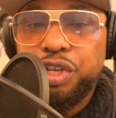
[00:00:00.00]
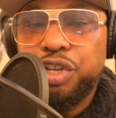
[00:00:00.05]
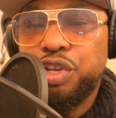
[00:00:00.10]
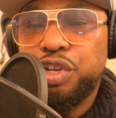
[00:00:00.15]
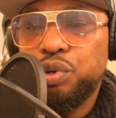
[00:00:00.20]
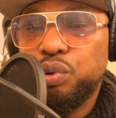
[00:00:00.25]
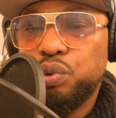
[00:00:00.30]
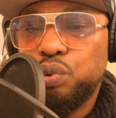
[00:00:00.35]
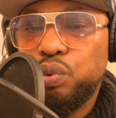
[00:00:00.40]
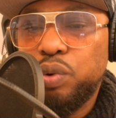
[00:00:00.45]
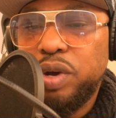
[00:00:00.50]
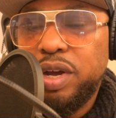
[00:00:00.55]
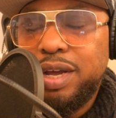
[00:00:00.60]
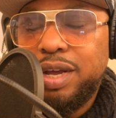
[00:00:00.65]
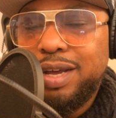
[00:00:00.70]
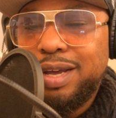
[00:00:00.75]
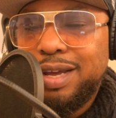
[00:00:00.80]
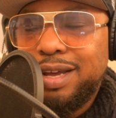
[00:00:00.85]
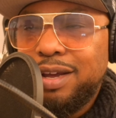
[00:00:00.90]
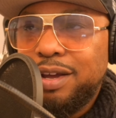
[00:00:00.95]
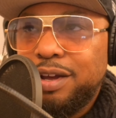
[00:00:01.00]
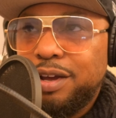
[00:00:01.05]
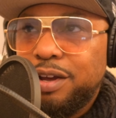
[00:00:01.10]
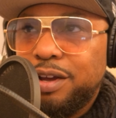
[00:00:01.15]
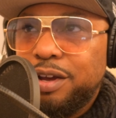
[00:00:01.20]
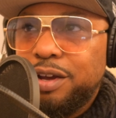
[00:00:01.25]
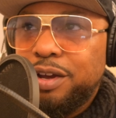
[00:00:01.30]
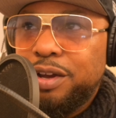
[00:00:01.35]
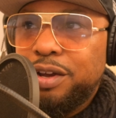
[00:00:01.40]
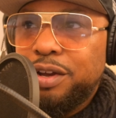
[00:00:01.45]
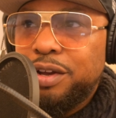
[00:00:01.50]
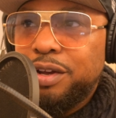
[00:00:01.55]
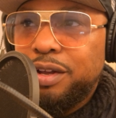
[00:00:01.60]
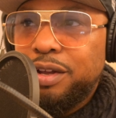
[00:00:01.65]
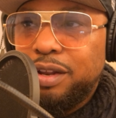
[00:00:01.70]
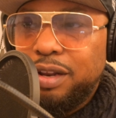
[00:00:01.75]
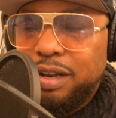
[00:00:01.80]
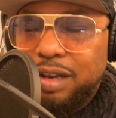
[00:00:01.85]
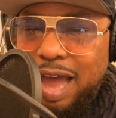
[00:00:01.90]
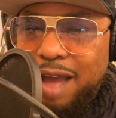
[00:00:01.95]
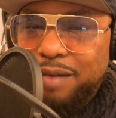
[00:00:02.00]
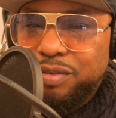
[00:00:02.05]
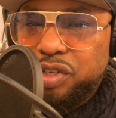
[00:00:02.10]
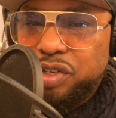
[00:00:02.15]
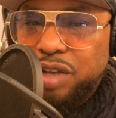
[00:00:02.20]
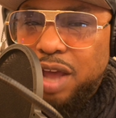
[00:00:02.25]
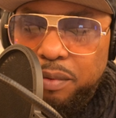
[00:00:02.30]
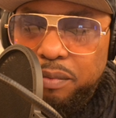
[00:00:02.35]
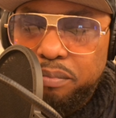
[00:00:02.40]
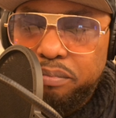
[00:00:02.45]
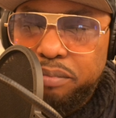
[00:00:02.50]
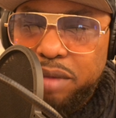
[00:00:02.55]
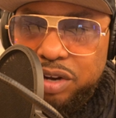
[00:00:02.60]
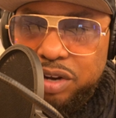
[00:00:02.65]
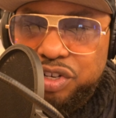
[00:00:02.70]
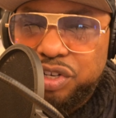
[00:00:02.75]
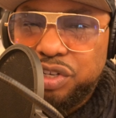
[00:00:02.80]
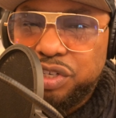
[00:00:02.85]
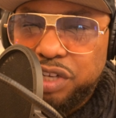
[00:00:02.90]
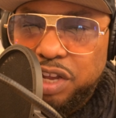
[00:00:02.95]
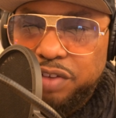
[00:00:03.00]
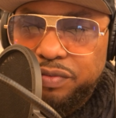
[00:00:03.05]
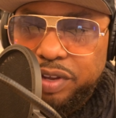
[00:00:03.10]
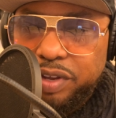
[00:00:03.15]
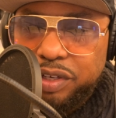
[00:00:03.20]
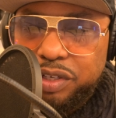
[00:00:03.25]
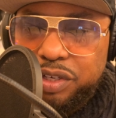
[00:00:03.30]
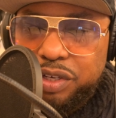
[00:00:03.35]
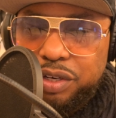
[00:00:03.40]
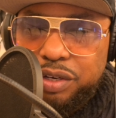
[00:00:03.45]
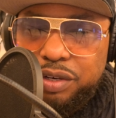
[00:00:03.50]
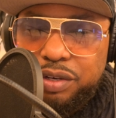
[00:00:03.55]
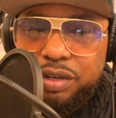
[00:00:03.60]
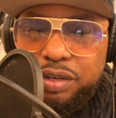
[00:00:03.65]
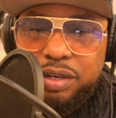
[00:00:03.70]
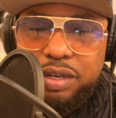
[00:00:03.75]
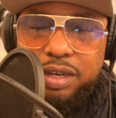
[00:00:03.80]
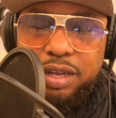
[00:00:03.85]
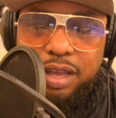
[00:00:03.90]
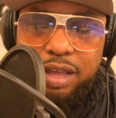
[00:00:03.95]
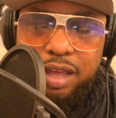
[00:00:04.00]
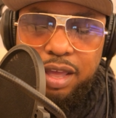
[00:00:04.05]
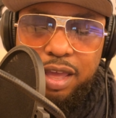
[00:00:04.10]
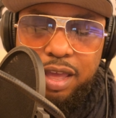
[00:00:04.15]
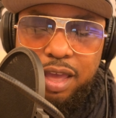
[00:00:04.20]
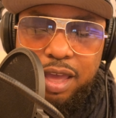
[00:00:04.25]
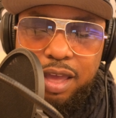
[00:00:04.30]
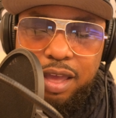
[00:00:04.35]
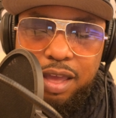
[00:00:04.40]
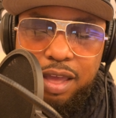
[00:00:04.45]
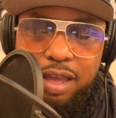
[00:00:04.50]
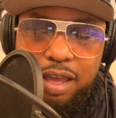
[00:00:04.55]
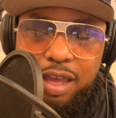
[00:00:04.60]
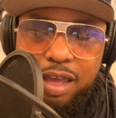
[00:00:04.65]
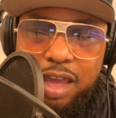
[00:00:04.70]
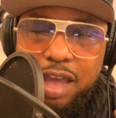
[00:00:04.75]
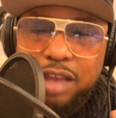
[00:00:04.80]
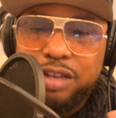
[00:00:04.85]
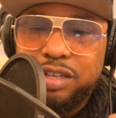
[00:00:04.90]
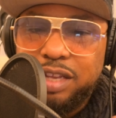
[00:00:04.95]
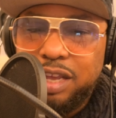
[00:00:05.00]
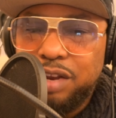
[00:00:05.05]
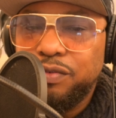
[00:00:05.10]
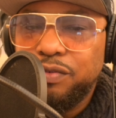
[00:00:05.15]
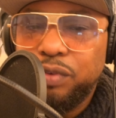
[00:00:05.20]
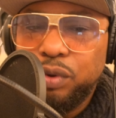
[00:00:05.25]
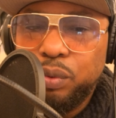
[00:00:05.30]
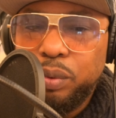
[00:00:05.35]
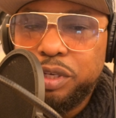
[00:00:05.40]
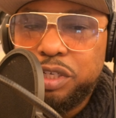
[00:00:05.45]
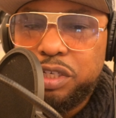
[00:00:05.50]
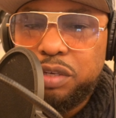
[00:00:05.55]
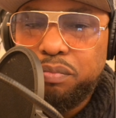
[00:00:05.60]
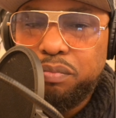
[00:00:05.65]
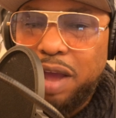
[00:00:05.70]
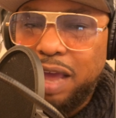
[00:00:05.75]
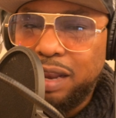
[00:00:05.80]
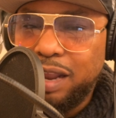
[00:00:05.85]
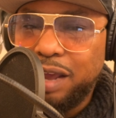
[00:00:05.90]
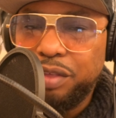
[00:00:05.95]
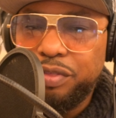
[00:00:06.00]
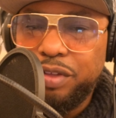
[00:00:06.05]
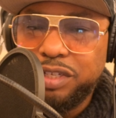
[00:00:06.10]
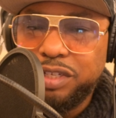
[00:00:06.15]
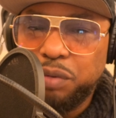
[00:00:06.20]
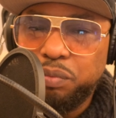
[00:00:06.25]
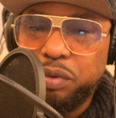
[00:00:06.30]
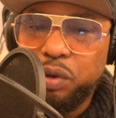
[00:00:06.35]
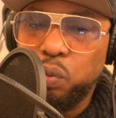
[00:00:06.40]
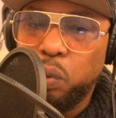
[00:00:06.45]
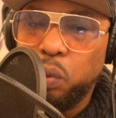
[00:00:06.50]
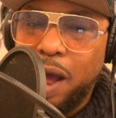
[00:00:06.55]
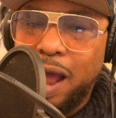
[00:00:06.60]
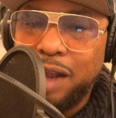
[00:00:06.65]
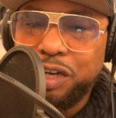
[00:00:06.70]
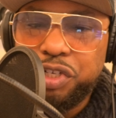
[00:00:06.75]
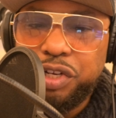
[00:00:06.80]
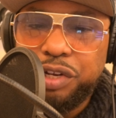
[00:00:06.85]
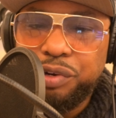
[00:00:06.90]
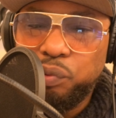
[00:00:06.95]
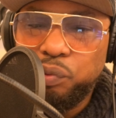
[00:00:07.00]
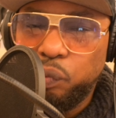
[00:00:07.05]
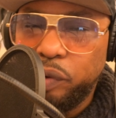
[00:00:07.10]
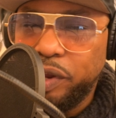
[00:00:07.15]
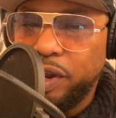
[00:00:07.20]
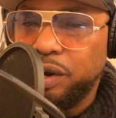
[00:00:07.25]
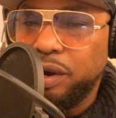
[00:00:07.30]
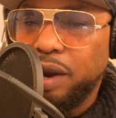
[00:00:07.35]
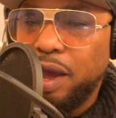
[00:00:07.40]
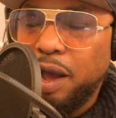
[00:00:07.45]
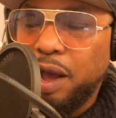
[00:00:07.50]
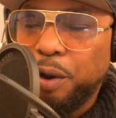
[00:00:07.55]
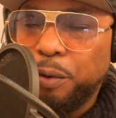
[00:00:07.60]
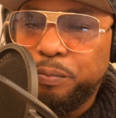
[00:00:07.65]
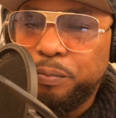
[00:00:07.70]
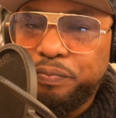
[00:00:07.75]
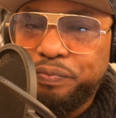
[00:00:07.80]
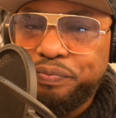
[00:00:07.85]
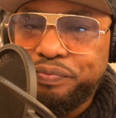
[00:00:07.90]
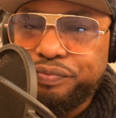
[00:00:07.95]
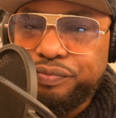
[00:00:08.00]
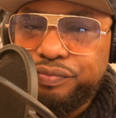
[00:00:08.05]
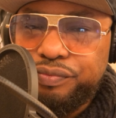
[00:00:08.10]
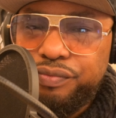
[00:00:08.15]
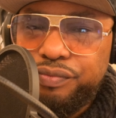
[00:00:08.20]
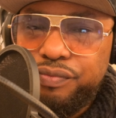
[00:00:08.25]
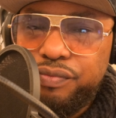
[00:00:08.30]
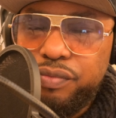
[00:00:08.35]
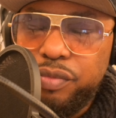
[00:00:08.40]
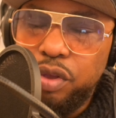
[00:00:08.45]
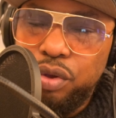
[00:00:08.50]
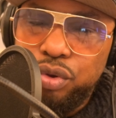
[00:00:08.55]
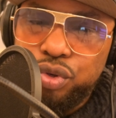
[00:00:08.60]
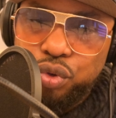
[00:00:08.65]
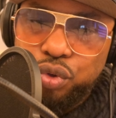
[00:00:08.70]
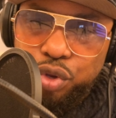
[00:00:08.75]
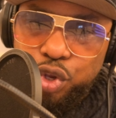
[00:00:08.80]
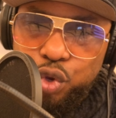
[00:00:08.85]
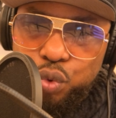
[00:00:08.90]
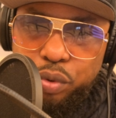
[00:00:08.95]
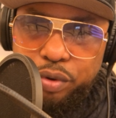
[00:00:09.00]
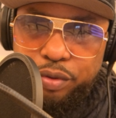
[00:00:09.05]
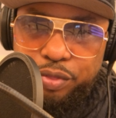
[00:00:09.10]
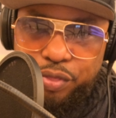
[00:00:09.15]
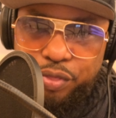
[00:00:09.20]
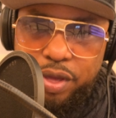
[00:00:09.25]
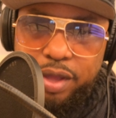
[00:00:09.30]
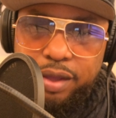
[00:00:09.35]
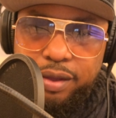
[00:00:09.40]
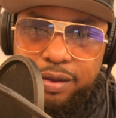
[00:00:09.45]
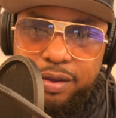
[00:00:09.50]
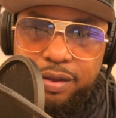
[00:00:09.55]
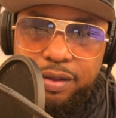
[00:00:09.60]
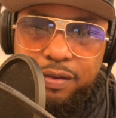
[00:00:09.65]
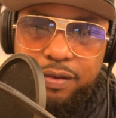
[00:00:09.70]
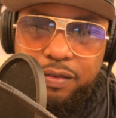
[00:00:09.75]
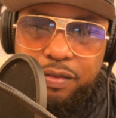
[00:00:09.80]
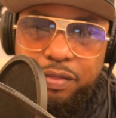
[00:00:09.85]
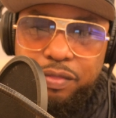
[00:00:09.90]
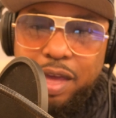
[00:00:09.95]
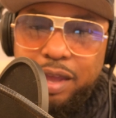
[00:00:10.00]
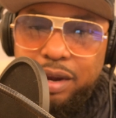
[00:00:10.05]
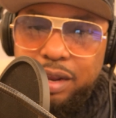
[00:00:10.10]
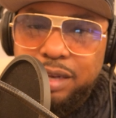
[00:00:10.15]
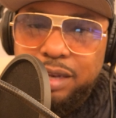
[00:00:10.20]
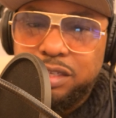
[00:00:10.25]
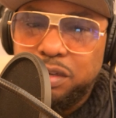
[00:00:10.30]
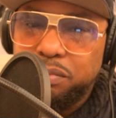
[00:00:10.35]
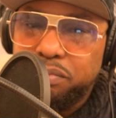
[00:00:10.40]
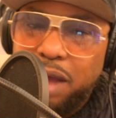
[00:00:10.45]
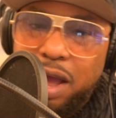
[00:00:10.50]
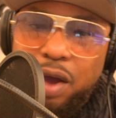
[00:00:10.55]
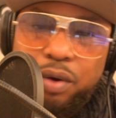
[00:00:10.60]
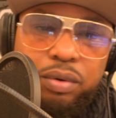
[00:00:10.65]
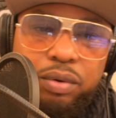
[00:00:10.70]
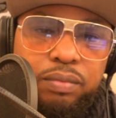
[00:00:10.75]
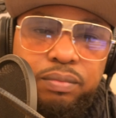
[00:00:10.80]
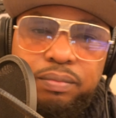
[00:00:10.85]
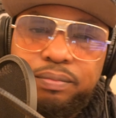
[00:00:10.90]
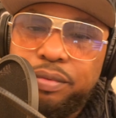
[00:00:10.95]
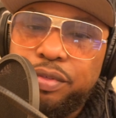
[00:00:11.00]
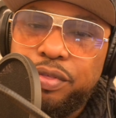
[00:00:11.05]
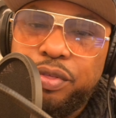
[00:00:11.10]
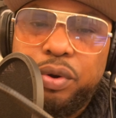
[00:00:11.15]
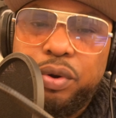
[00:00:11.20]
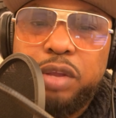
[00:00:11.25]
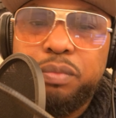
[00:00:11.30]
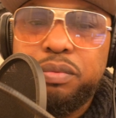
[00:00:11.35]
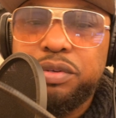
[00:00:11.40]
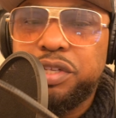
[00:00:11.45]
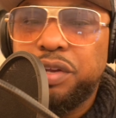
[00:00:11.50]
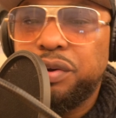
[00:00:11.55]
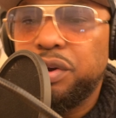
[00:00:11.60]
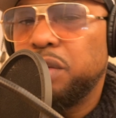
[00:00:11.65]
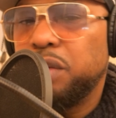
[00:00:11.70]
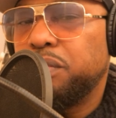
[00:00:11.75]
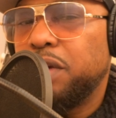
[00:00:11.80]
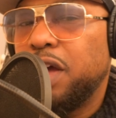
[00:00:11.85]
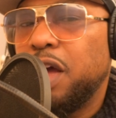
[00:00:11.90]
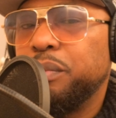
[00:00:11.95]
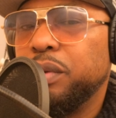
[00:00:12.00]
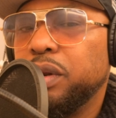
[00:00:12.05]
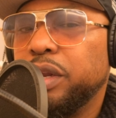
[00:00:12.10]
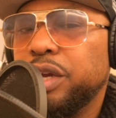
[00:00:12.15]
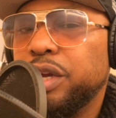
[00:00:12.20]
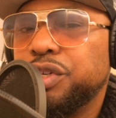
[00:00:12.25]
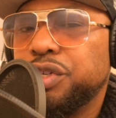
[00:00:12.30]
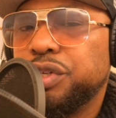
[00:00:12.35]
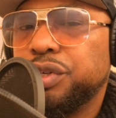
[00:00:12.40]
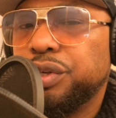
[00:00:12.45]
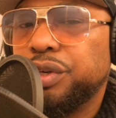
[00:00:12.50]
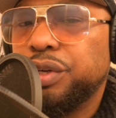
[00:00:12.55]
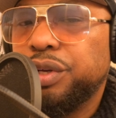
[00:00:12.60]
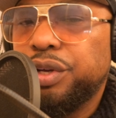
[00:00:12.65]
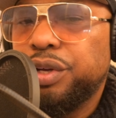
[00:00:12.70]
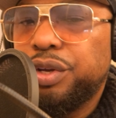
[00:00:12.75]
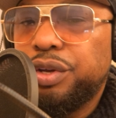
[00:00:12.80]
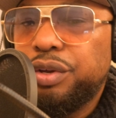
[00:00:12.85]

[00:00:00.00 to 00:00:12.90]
Q lifestyle mentions of it. Is influenced by a lot of things that we watch and read now. So you would think that it's about thirty percent of the population,